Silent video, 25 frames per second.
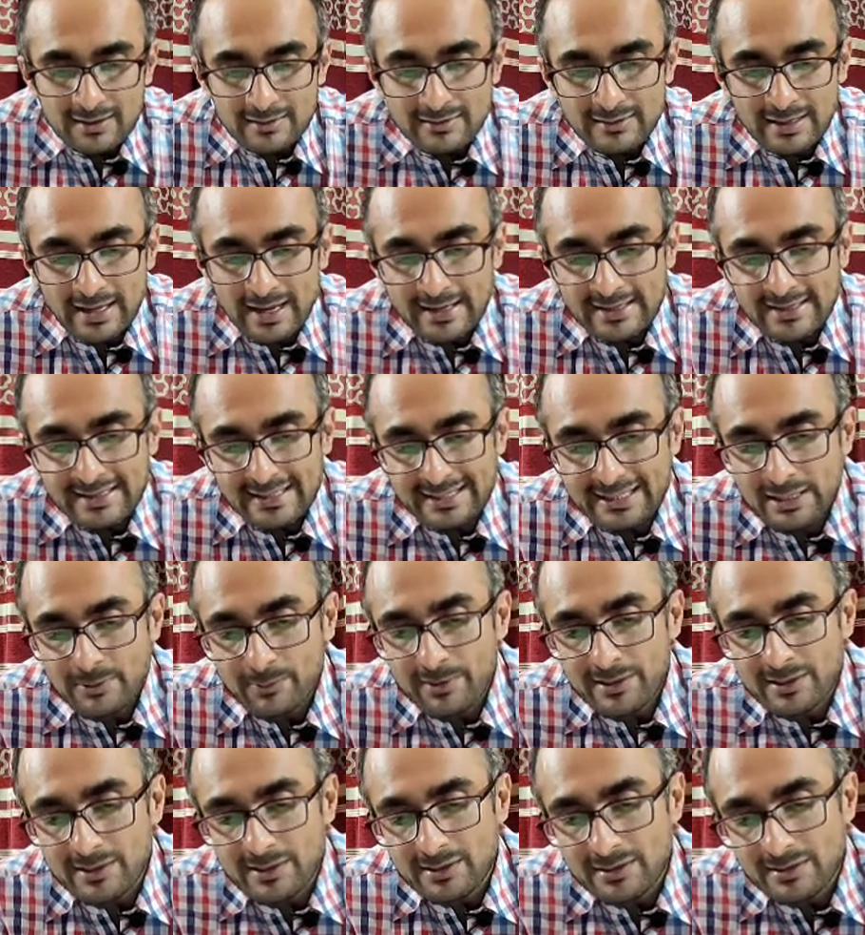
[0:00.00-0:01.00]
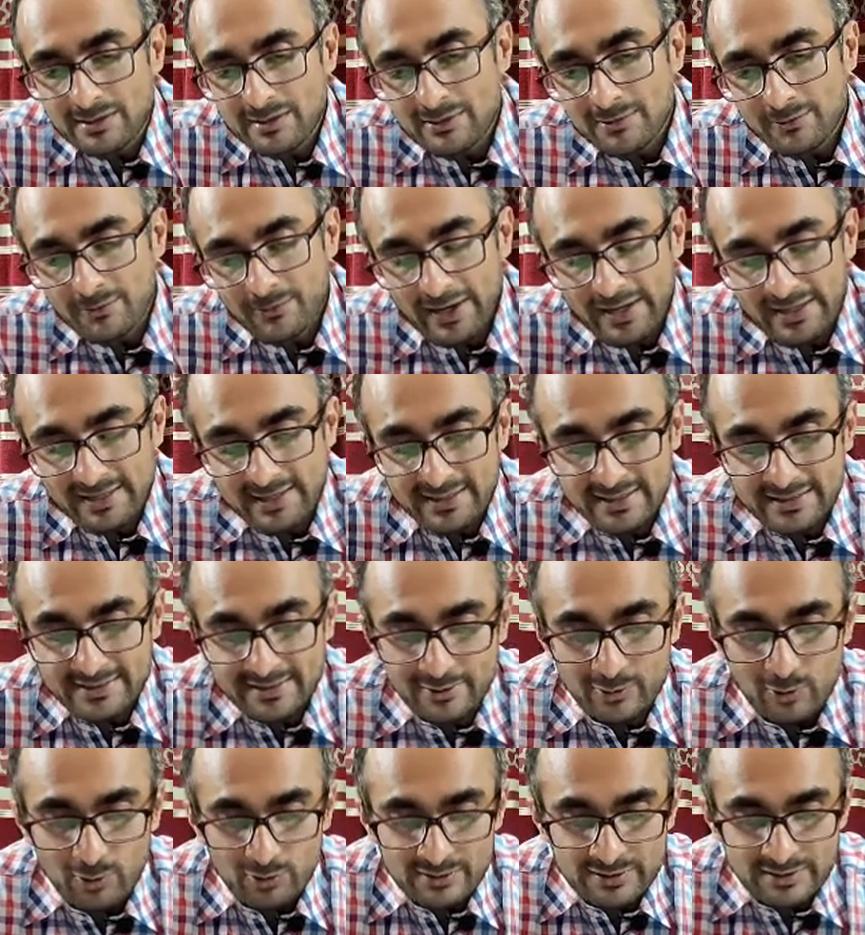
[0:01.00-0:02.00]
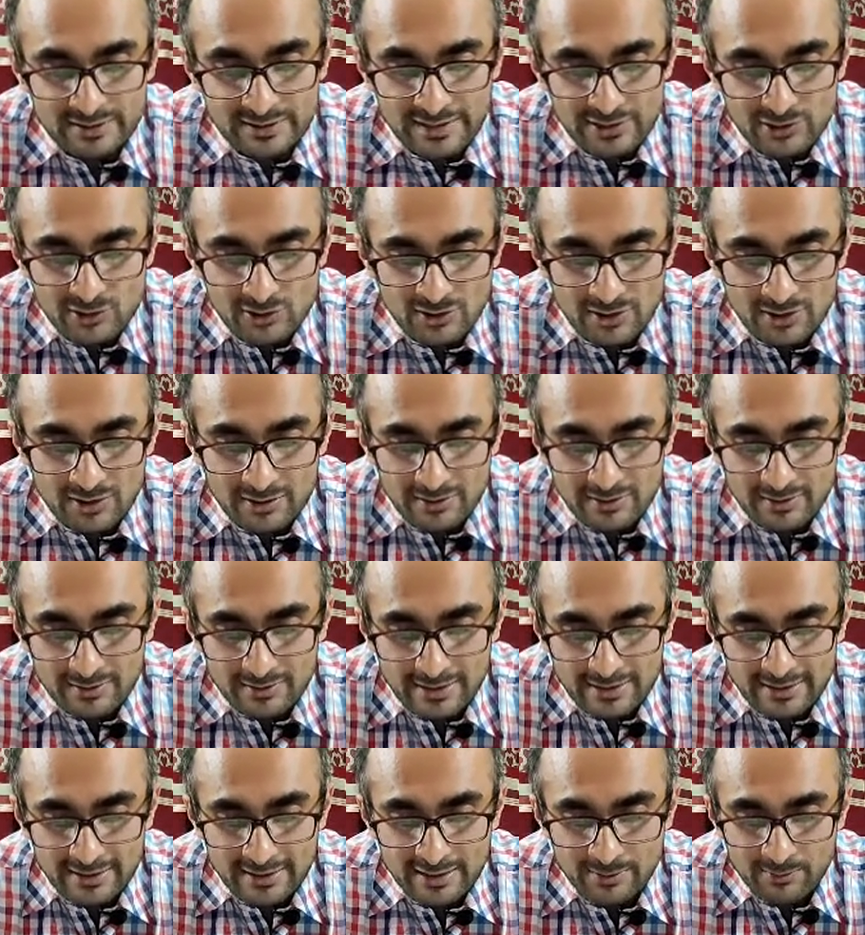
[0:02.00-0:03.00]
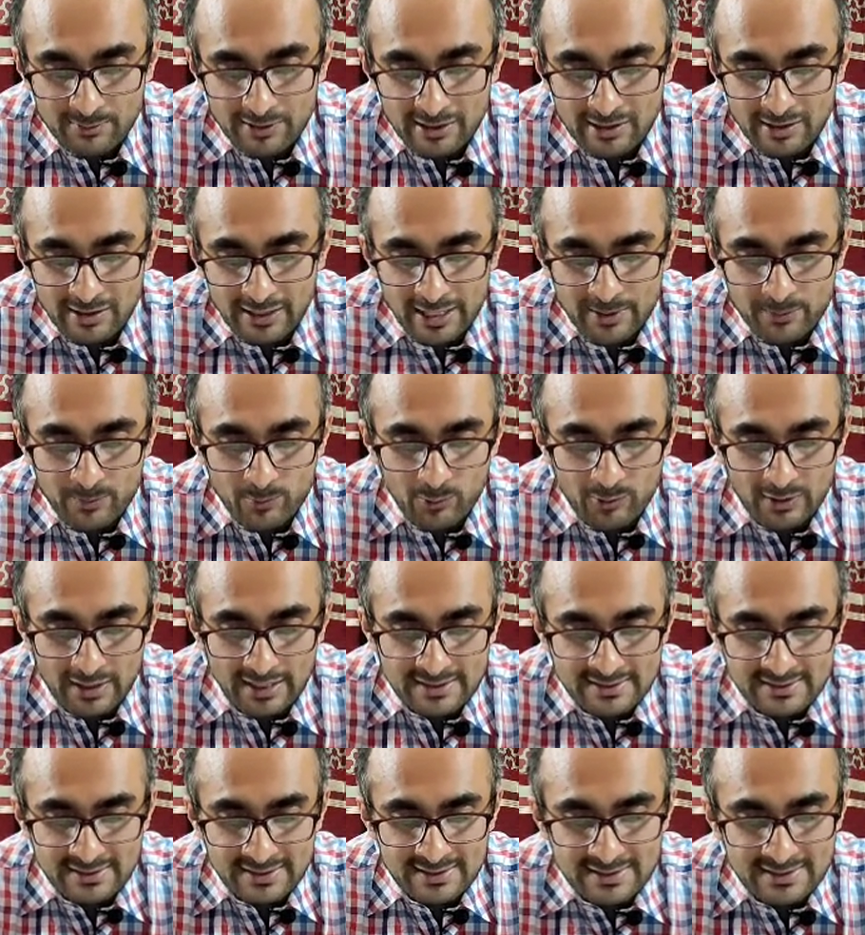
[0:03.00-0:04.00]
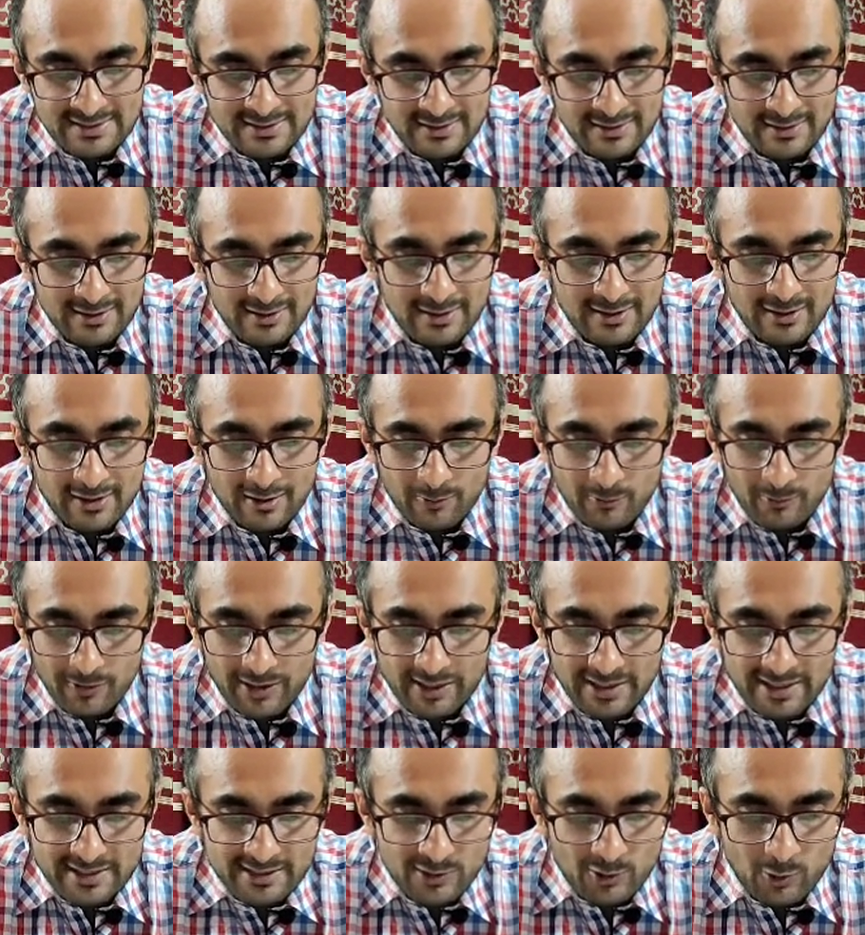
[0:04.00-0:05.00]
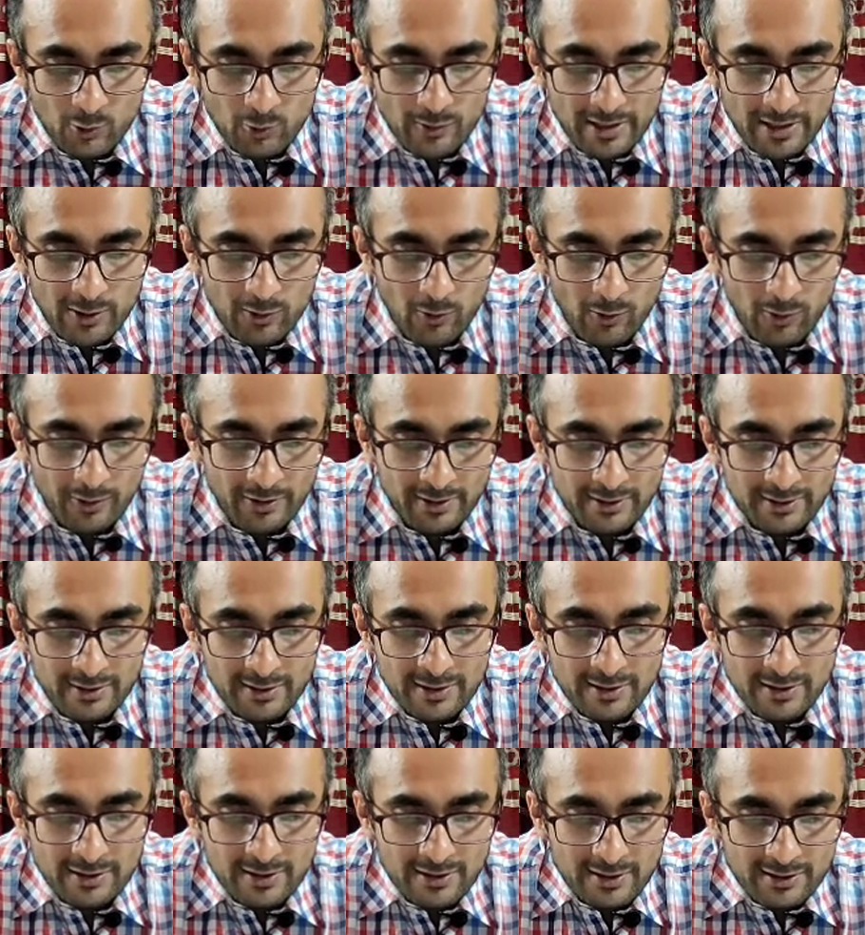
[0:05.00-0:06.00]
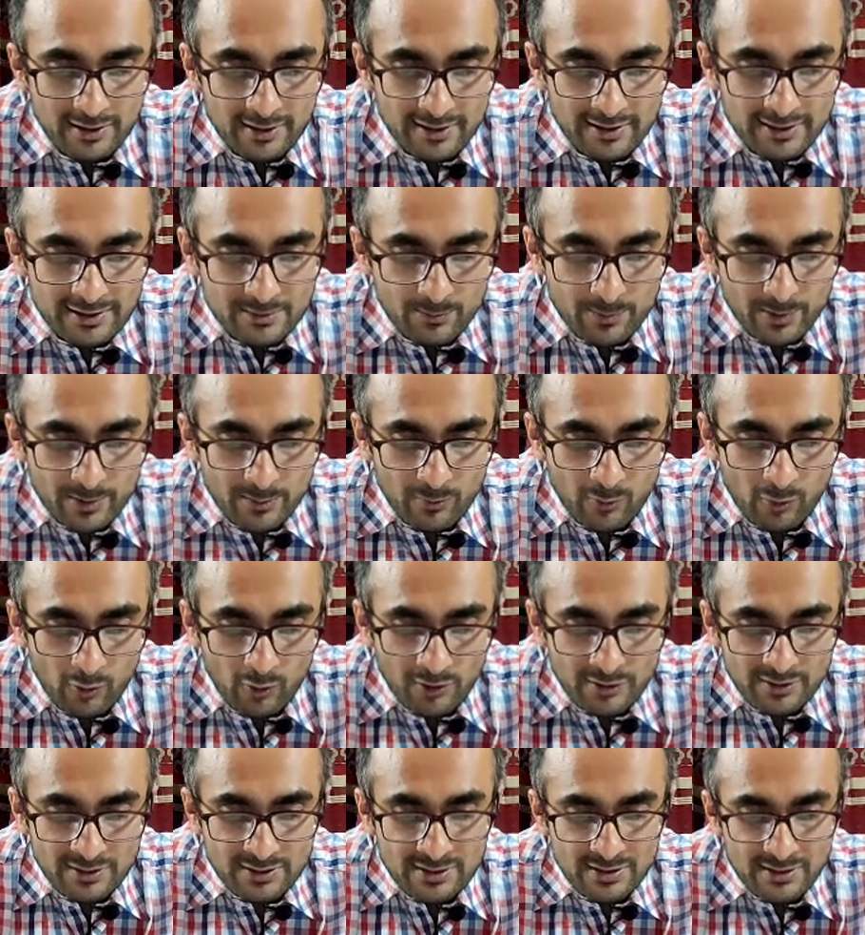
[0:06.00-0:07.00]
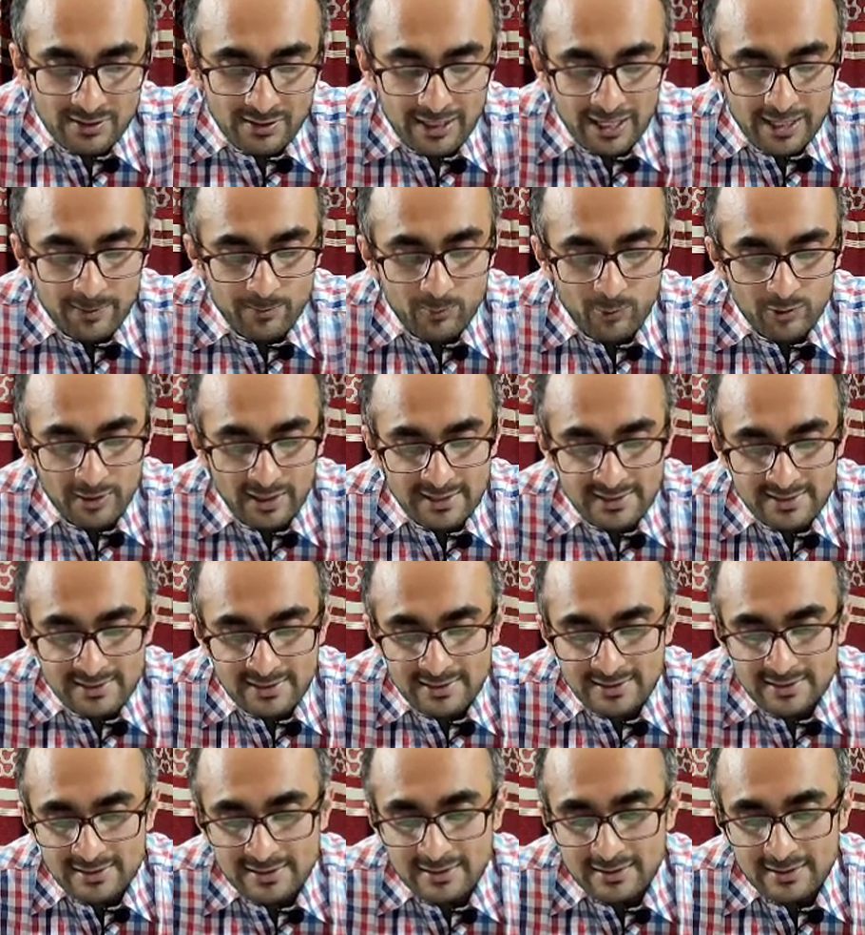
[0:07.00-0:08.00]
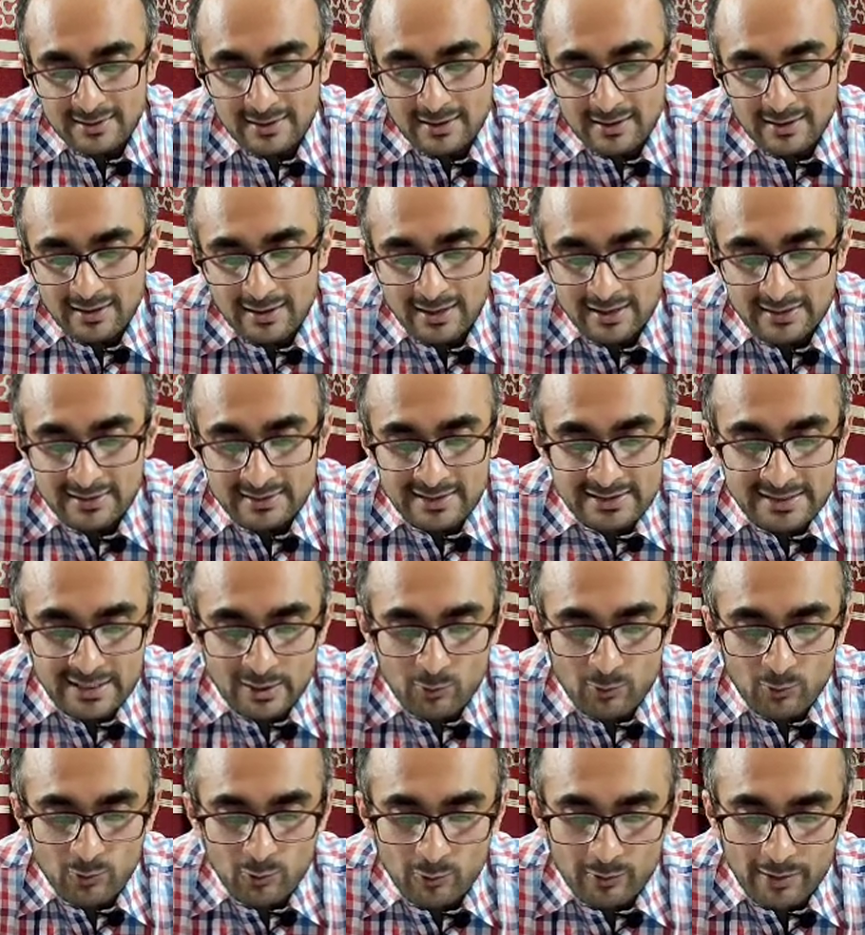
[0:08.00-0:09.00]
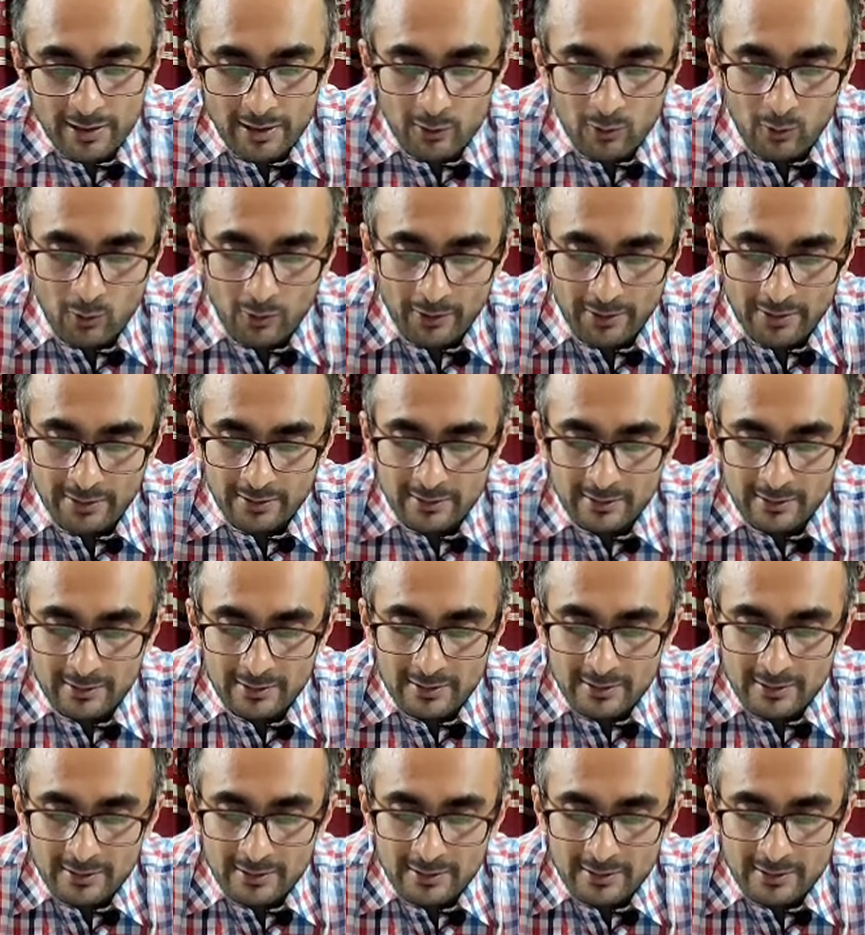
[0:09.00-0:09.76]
that inhibit fatty acid oxidation, that inhibit lipolysis, whereas glucagon is promote lipolysis, and that's how glucagon